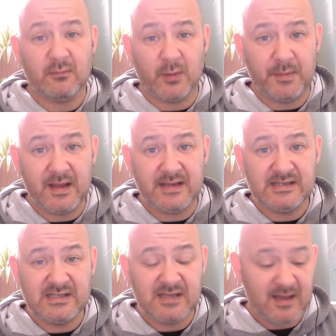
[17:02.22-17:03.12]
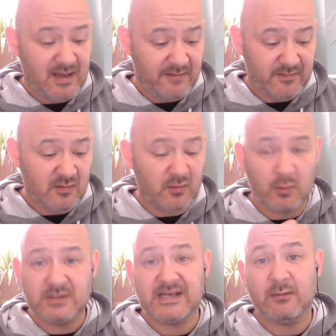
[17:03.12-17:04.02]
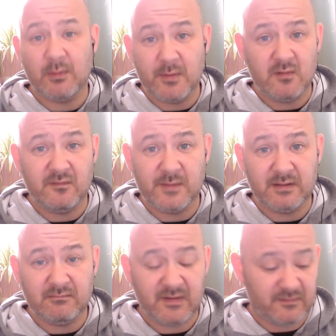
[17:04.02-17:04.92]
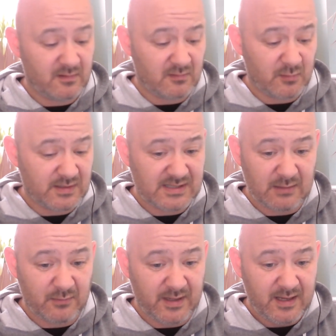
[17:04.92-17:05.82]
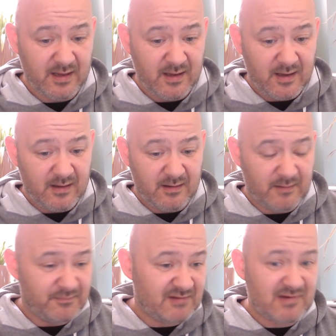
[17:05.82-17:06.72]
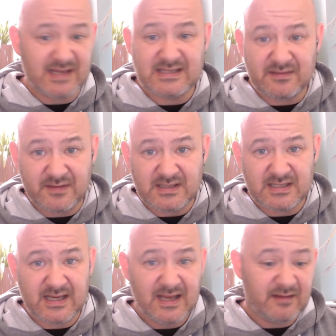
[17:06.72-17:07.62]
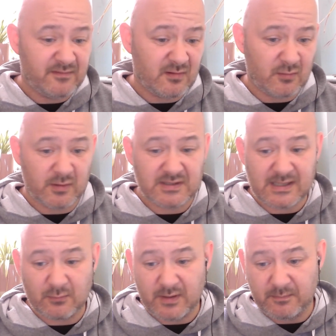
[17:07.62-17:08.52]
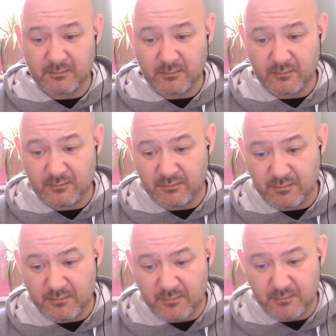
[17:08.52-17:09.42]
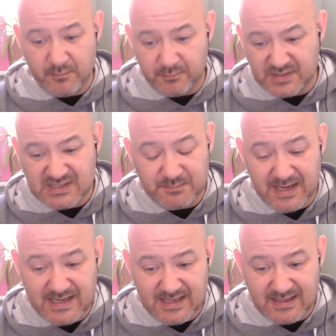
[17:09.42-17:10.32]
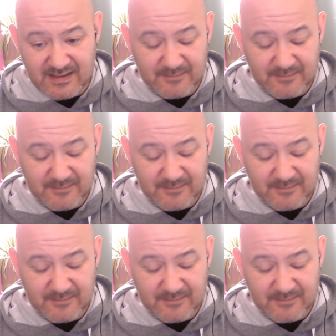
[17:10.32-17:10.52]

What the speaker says: with pace, if you're not going to attack with movement, if you're not going to attack with creativity, if you're not going to attack with speed,